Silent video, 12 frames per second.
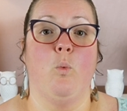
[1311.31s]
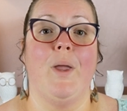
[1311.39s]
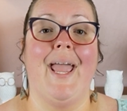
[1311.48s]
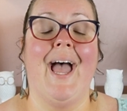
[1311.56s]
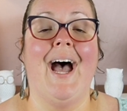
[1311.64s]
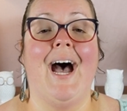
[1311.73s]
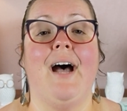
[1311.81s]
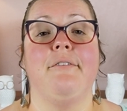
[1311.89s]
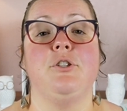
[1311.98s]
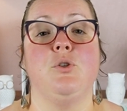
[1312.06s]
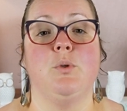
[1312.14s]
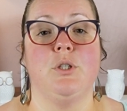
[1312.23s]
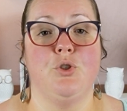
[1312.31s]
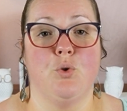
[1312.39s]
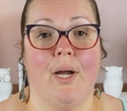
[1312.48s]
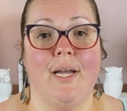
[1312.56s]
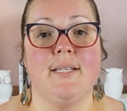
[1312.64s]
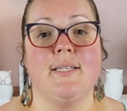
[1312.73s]
We have to
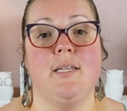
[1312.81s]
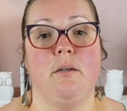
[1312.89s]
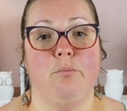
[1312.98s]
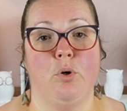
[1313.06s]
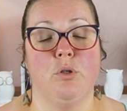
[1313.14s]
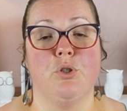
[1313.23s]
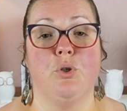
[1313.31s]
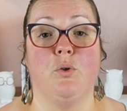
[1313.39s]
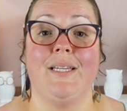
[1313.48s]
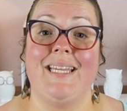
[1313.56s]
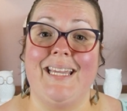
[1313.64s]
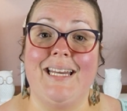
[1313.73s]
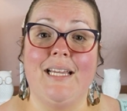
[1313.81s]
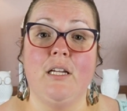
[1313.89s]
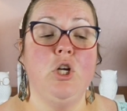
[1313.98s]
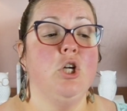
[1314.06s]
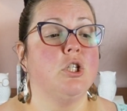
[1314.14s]
address the emotional eating